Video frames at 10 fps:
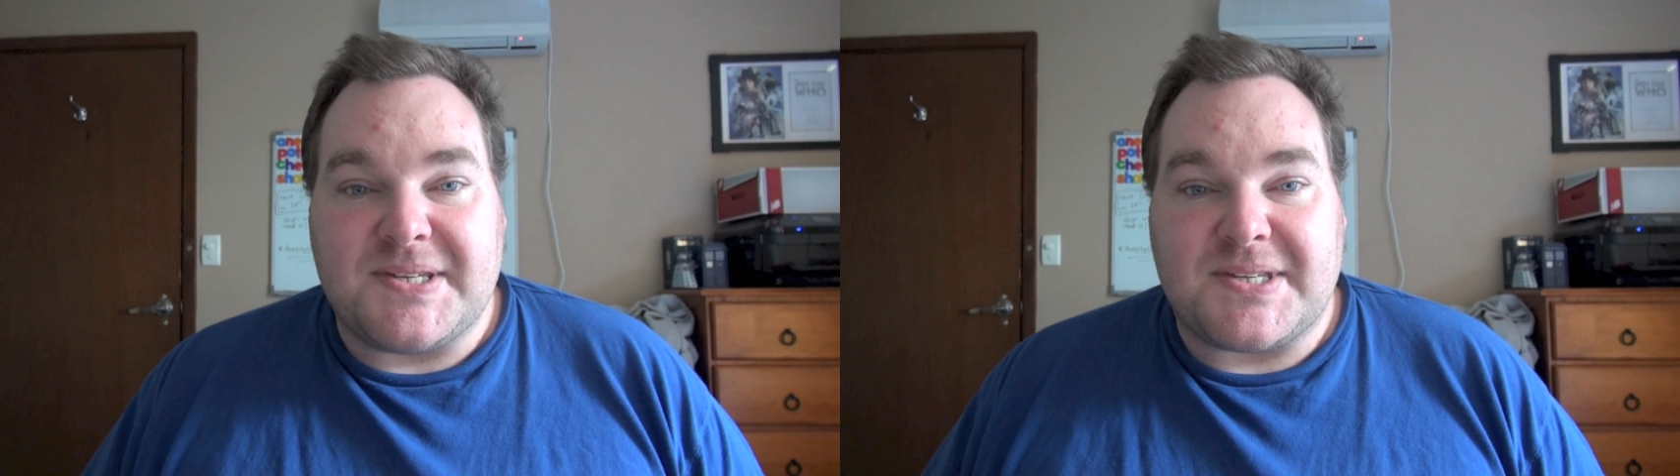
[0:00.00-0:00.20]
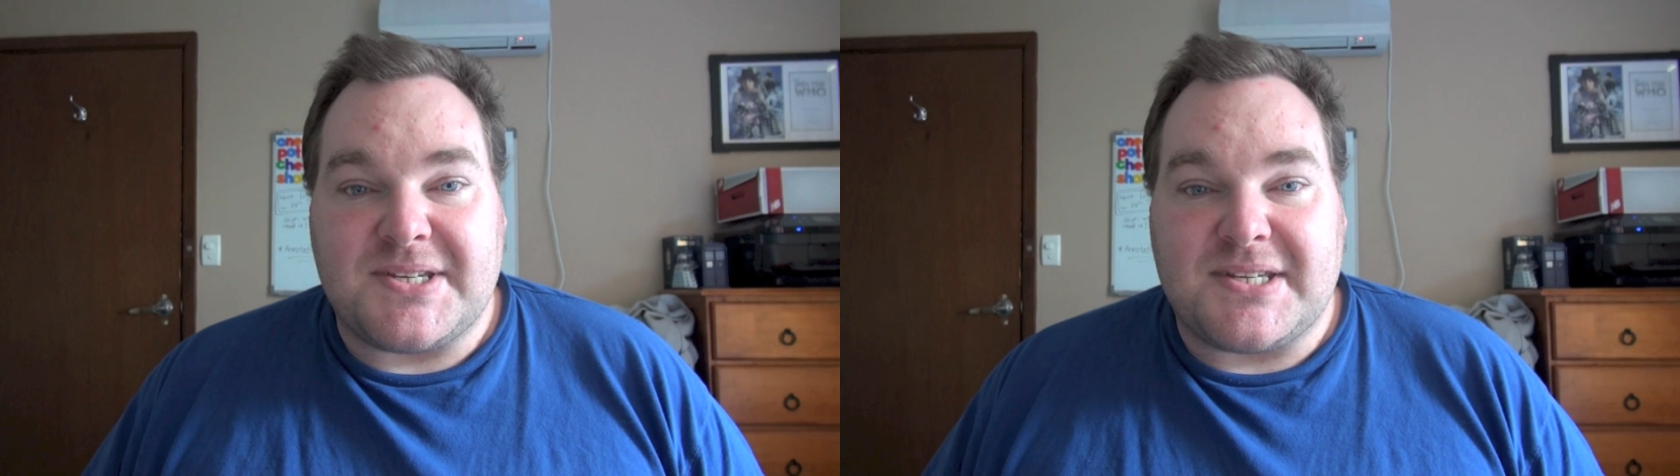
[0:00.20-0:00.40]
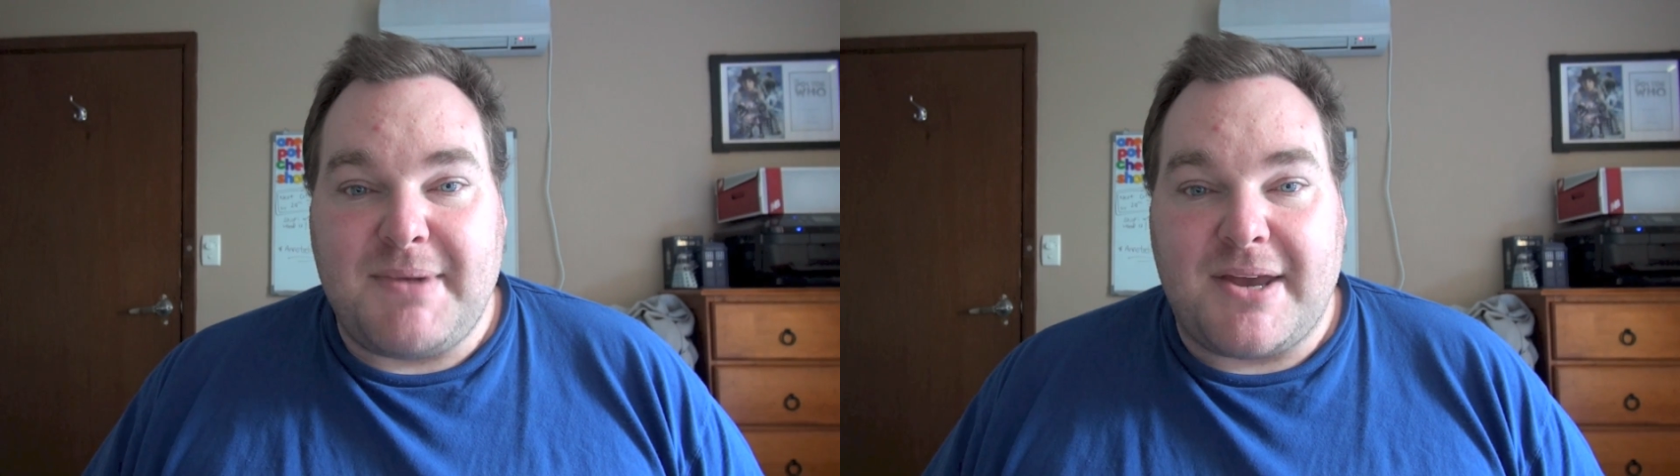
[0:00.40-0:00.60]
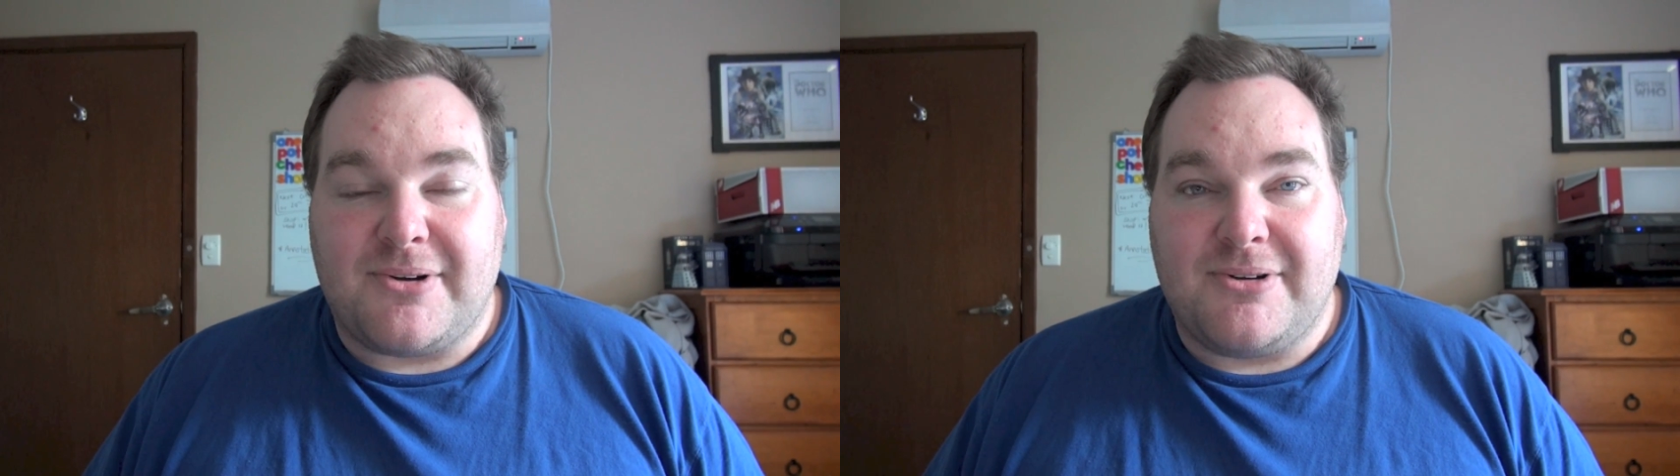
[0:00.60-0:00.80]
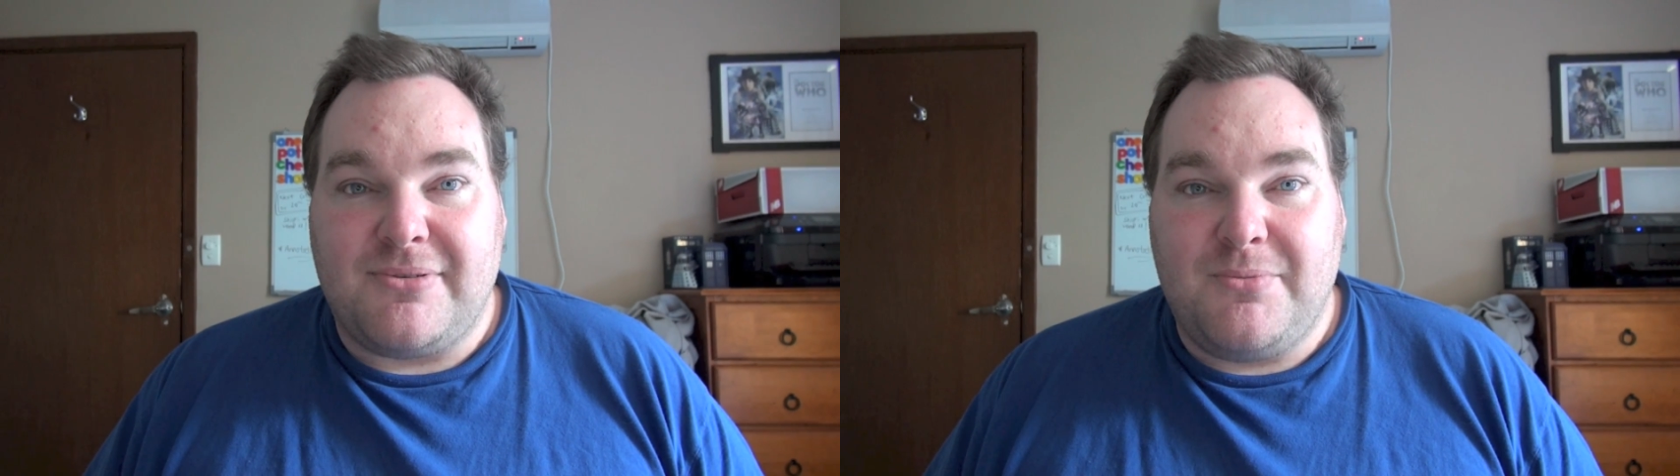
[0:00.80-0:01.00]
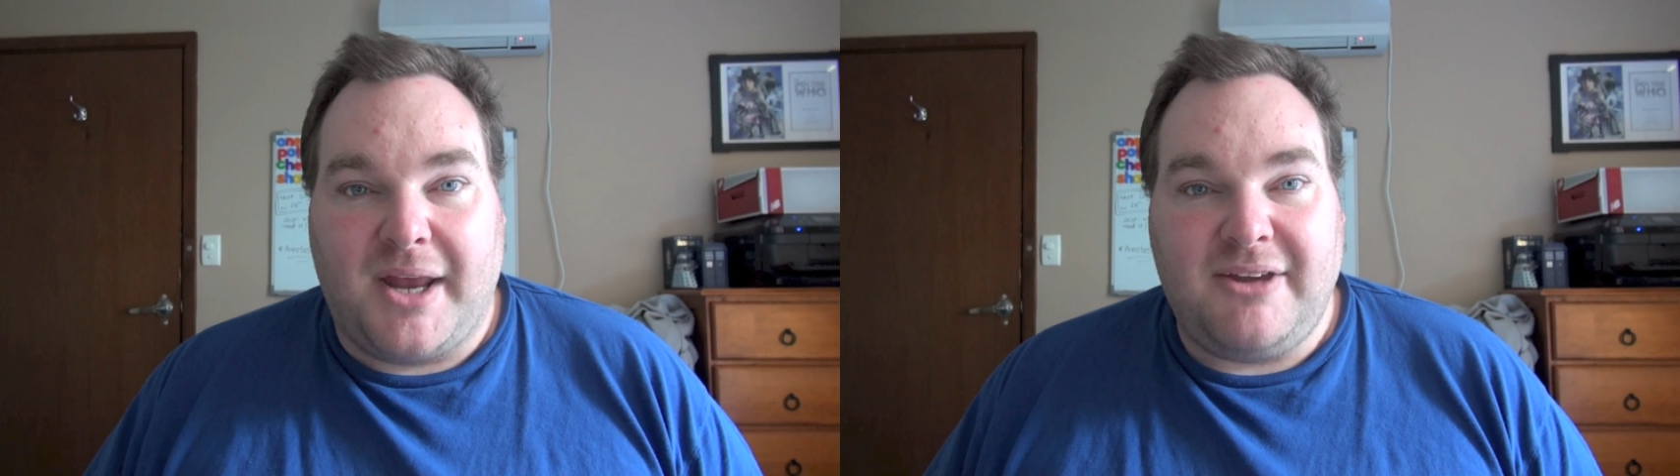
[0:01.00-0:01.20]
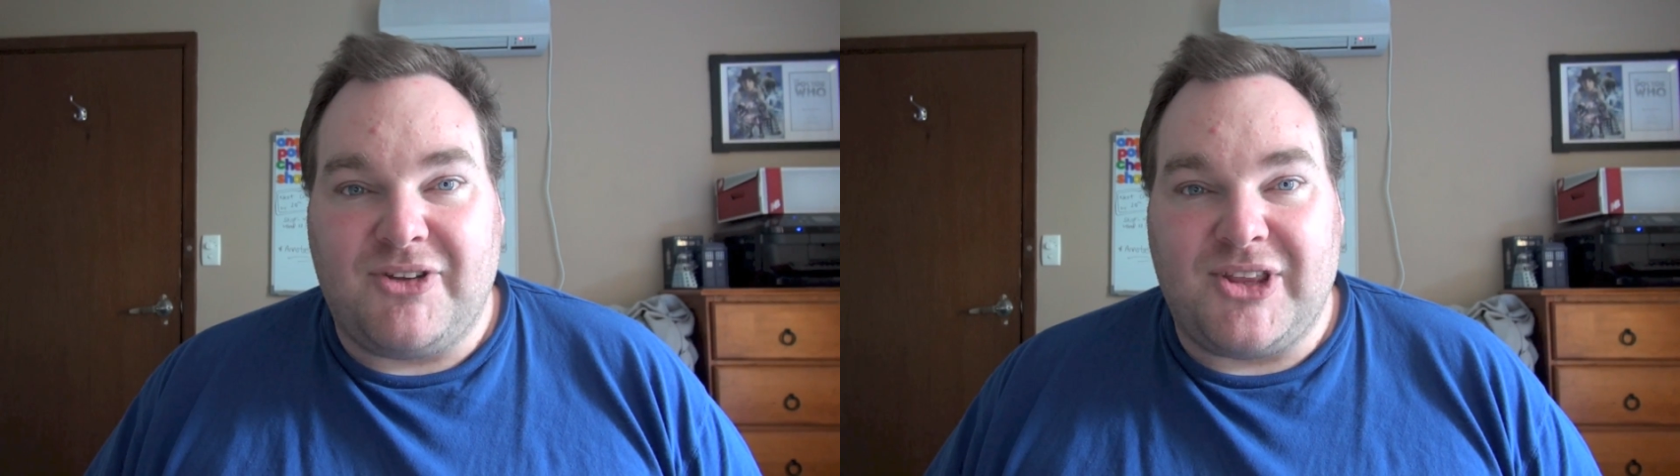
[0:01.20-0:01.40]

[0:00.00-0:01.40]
It's just a matter of waiting for